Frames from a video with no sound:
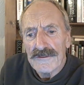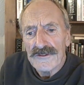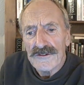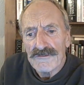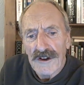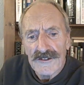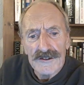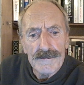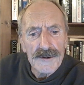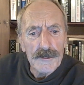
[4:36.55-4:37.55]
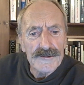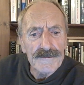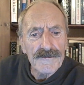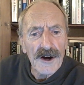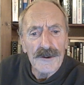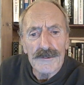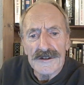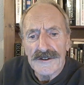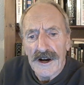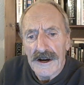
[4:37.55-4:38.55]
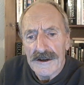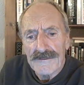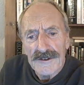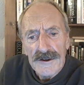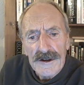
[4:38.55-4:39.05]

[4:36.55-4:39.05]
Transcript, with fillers: of Streatham, there was a fight with knives,